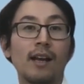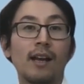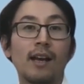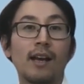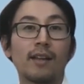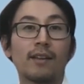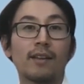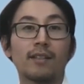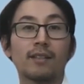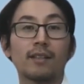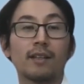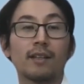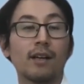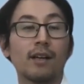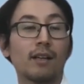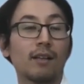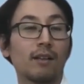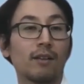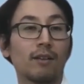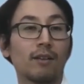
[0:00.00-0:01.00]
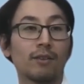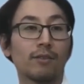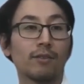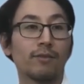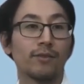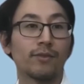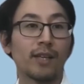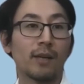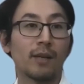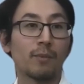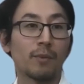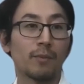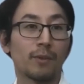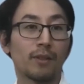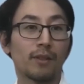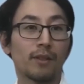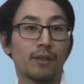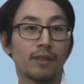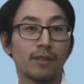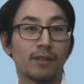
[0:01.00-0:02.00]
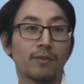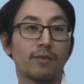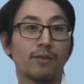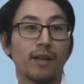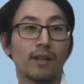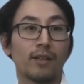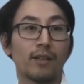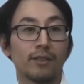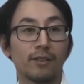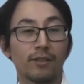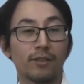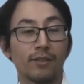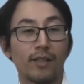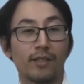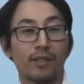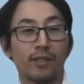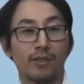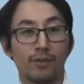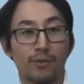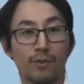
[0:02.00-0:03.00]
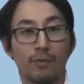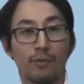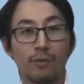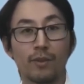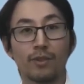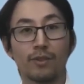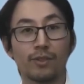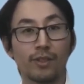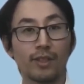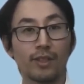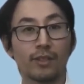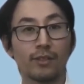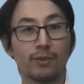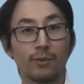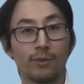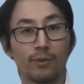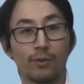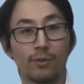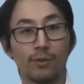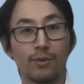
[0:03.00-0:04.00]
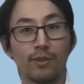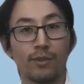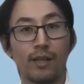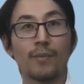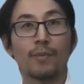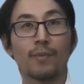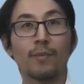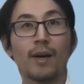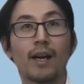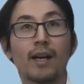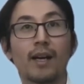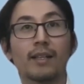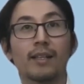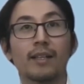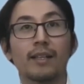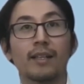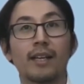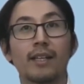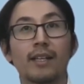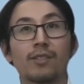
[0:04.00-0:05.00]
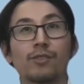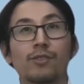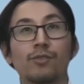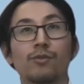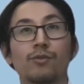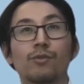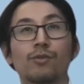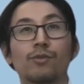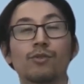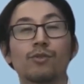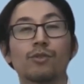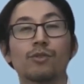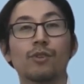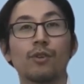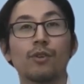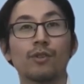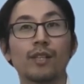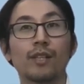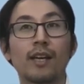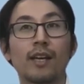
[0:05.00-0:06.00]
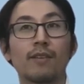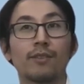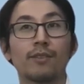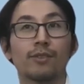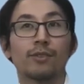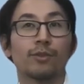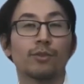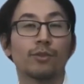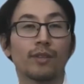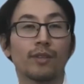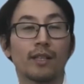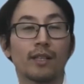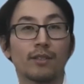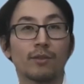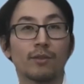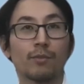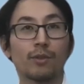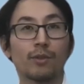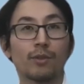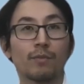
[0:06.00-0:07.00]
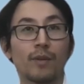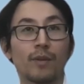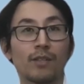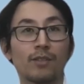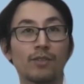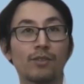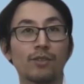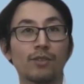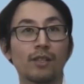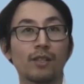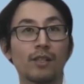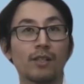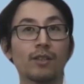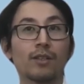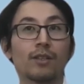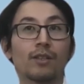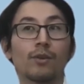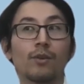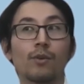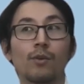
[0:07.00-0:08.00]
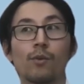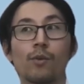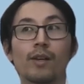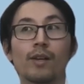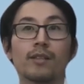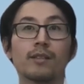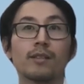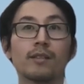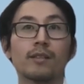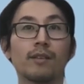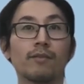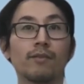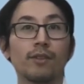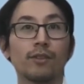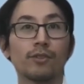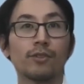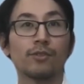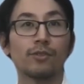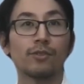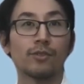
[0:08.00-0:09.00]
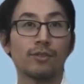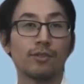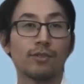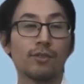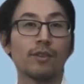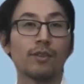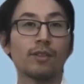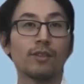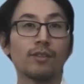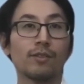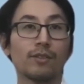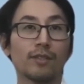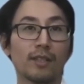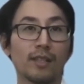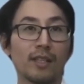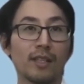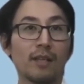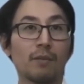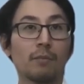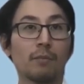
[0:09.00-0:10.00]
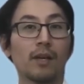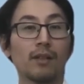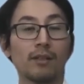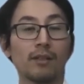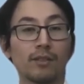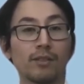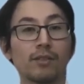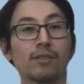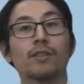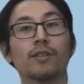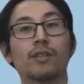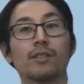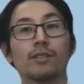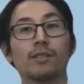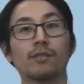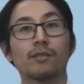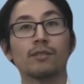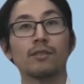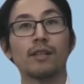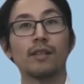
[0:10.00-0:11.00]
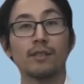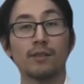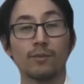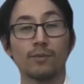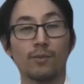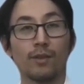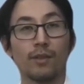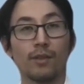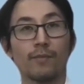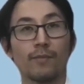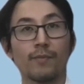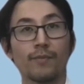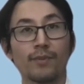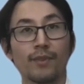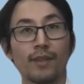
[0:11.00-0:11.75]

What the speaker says: there's a lot of capabilities around integrations with monitoring tools. But in case you don't have a tool that supports PagerDuty, you can always divert to using email integration as well.